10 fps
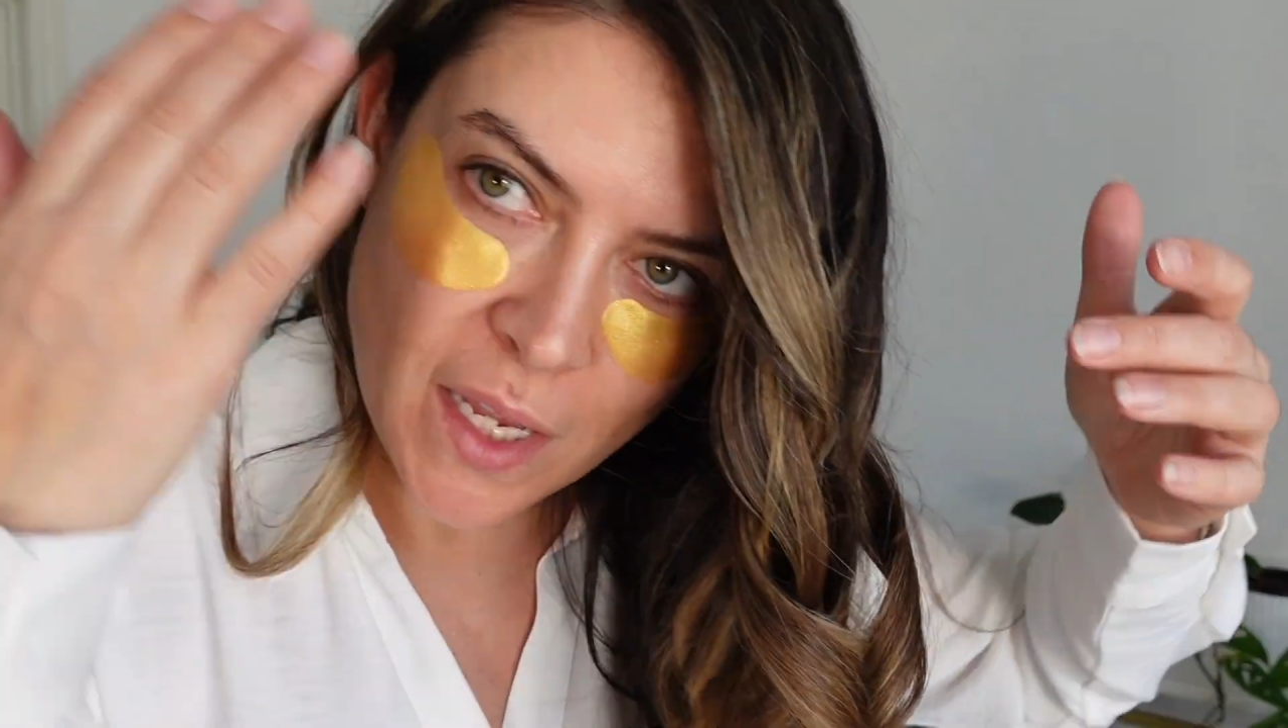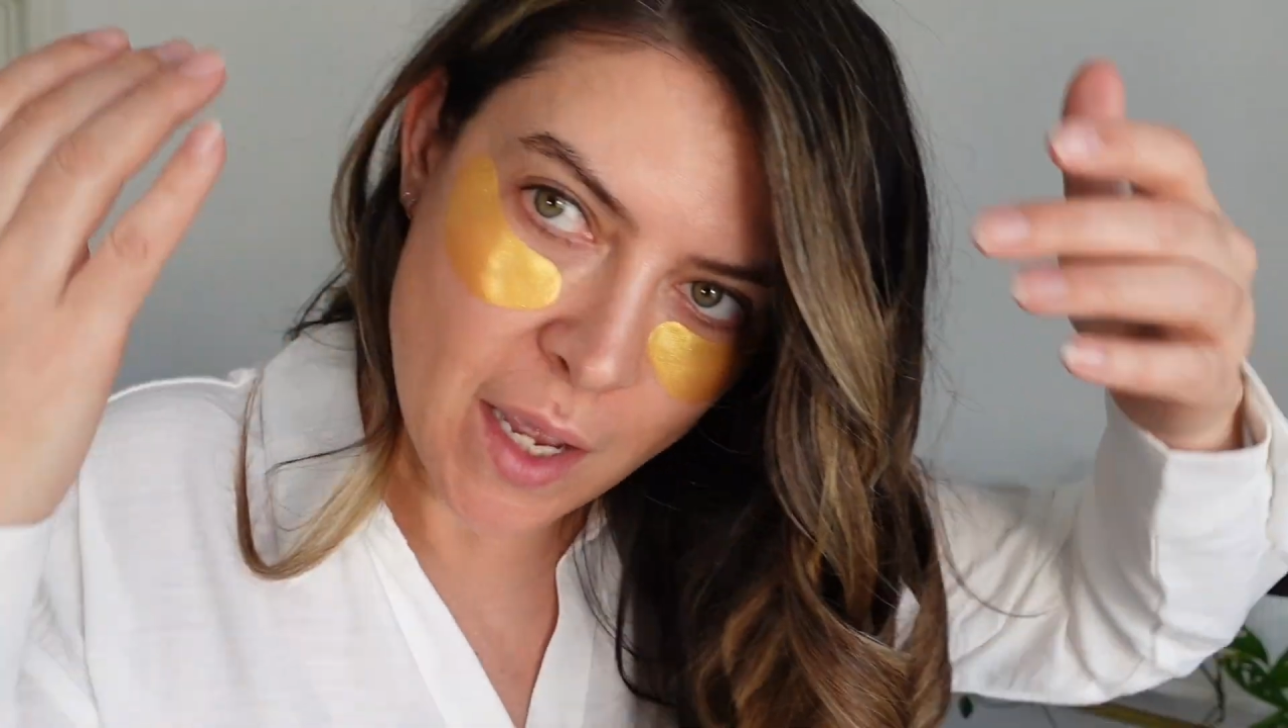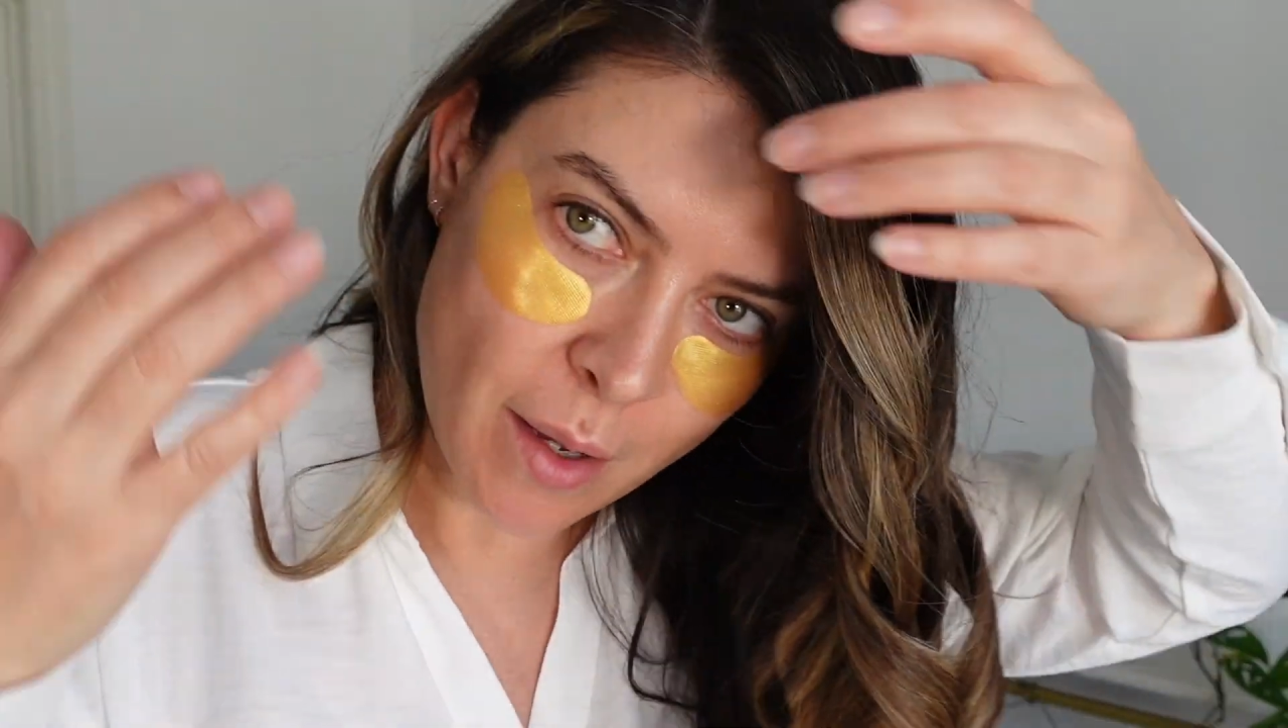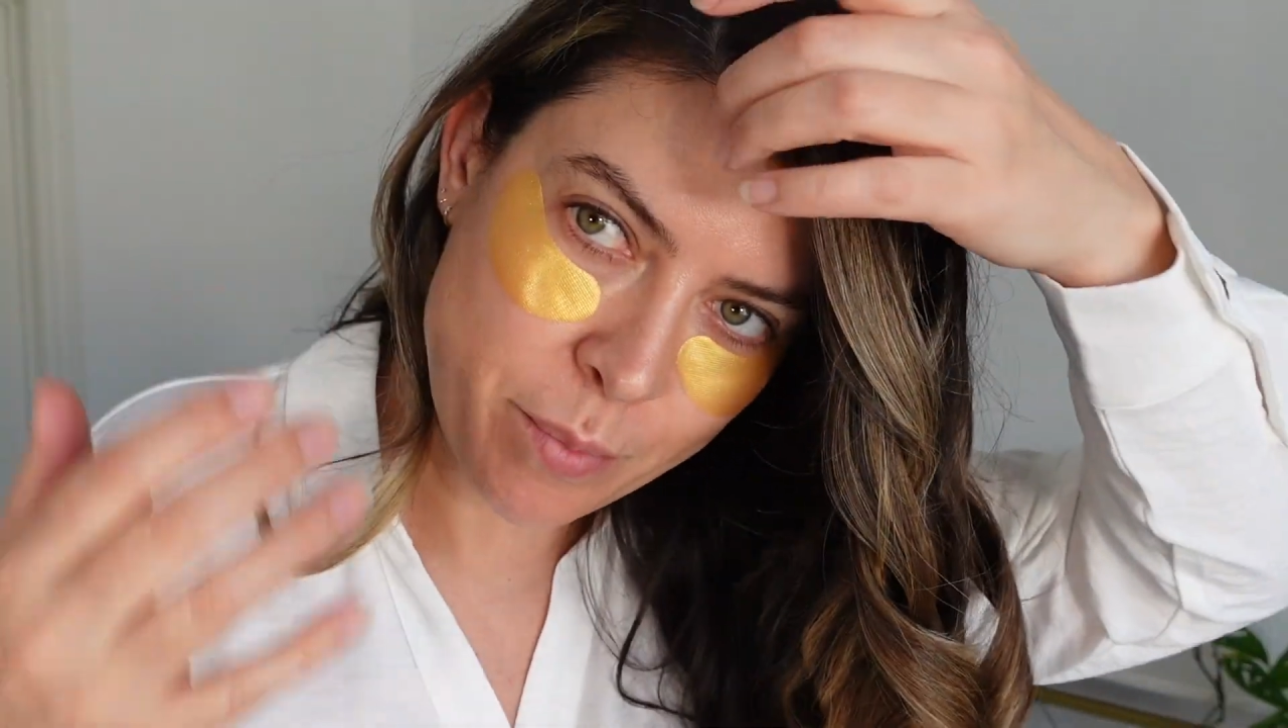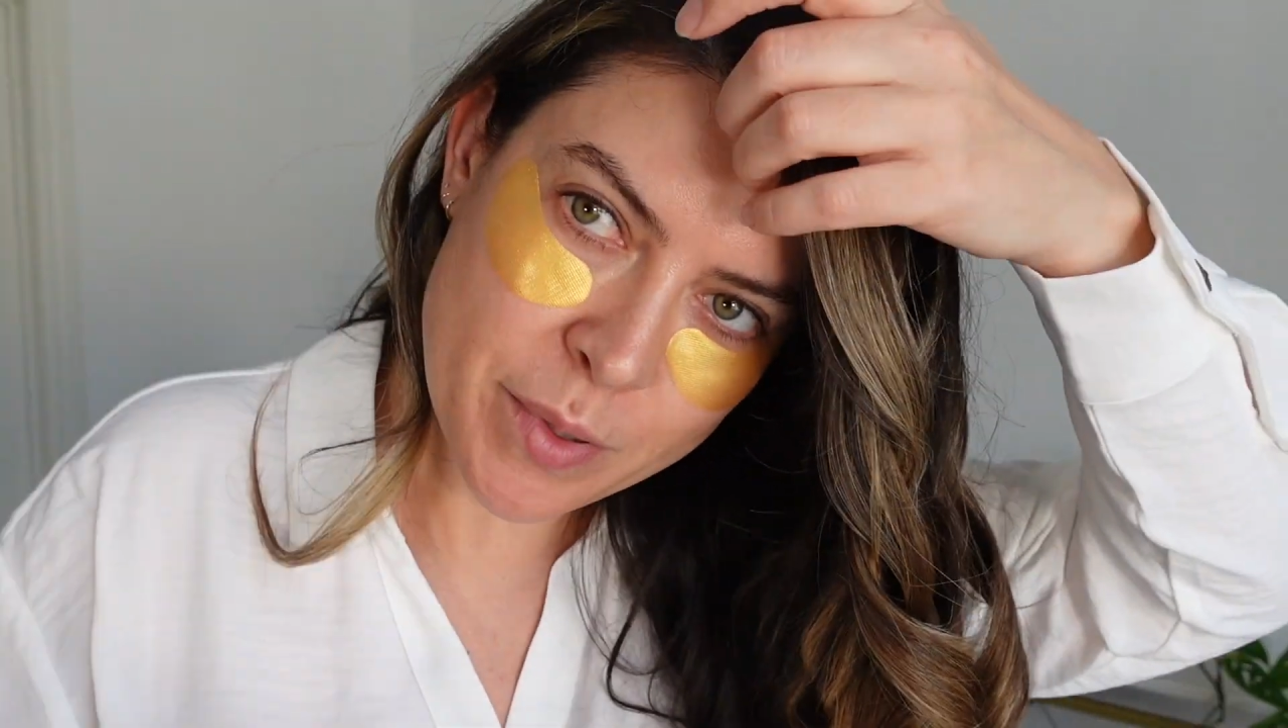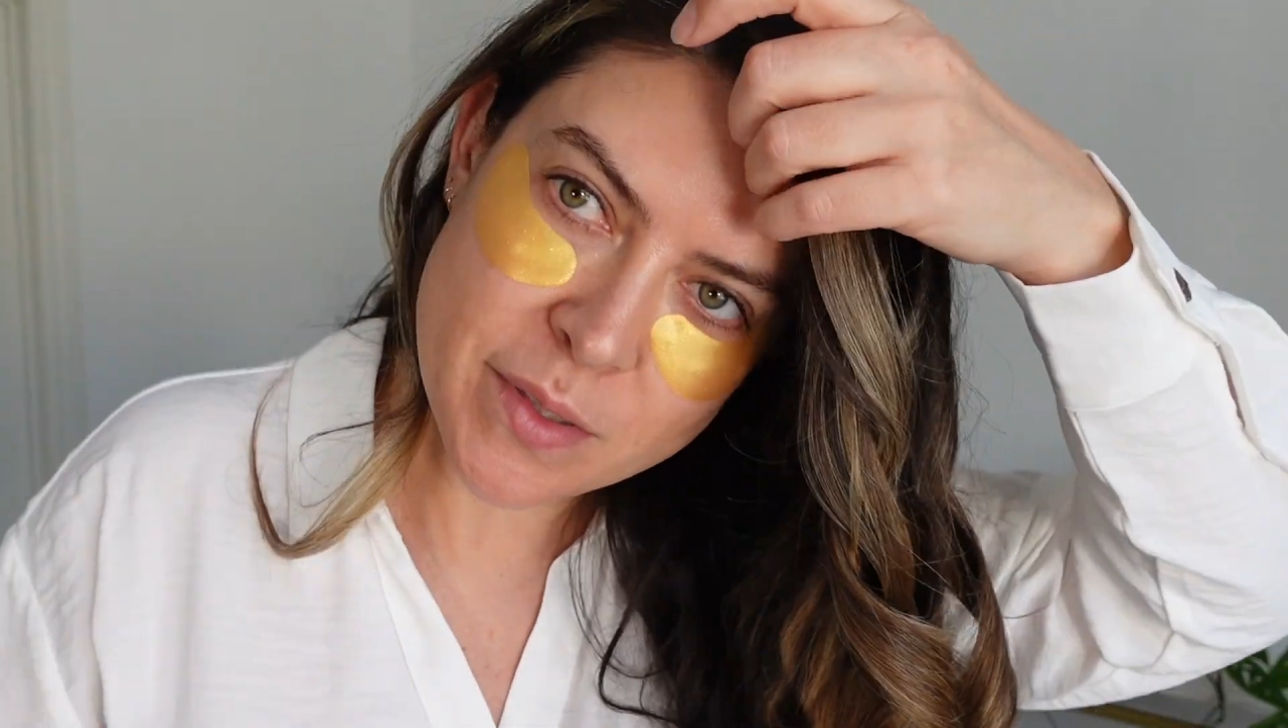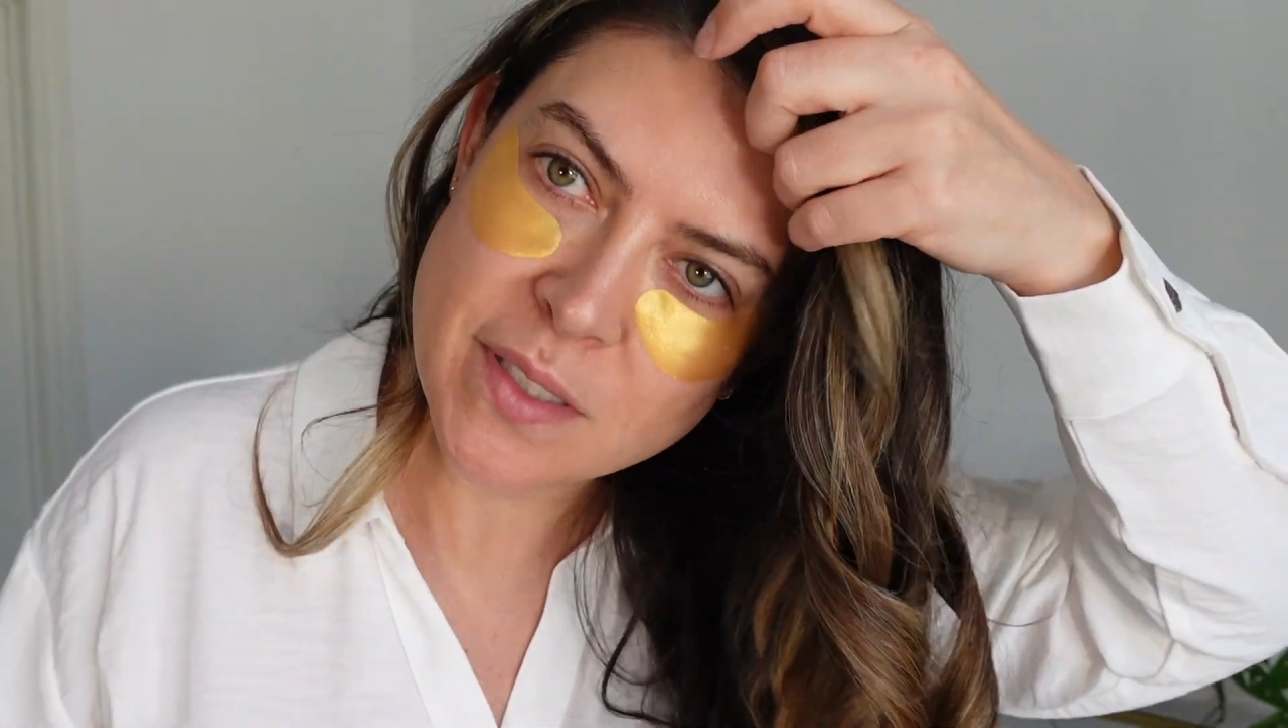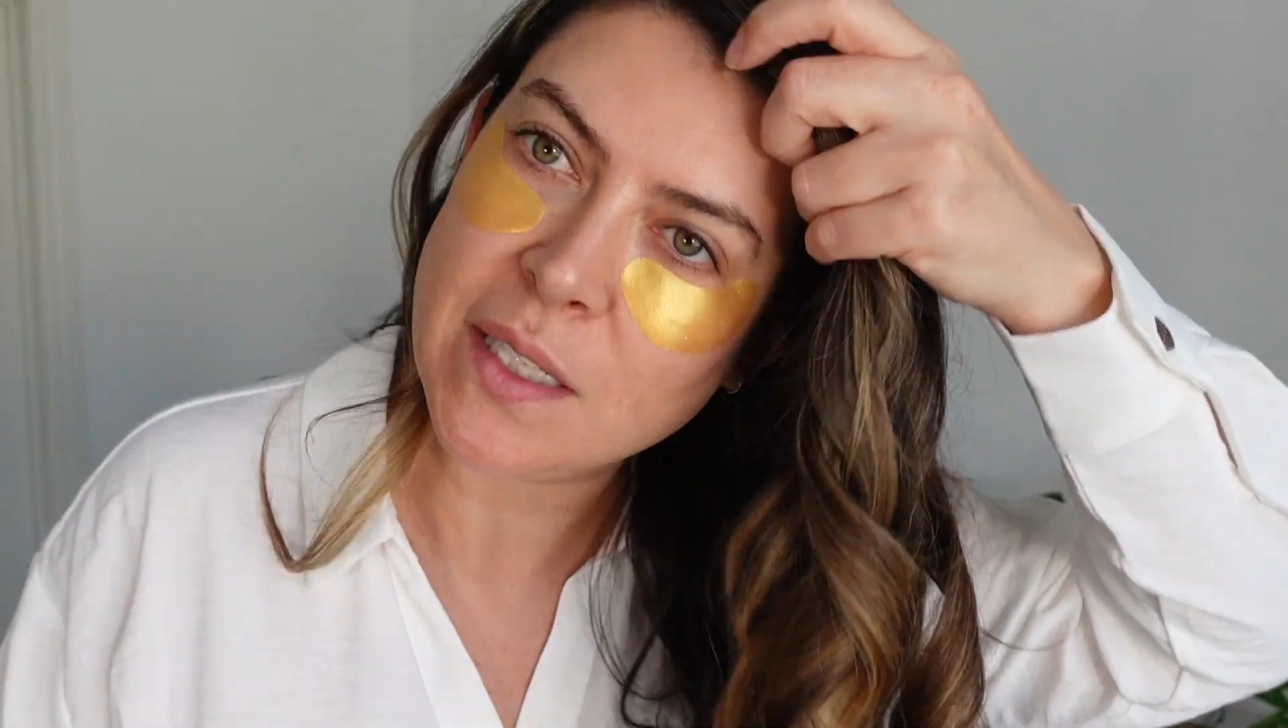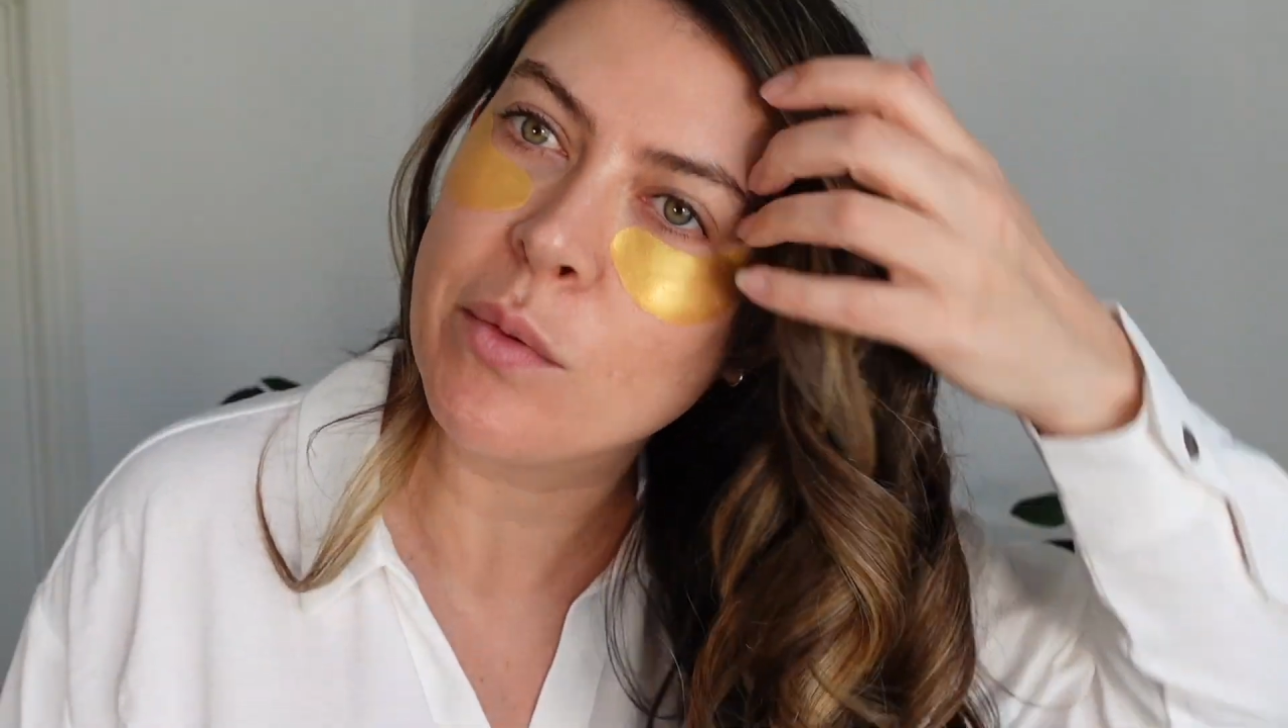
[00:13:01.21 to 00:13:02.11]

up see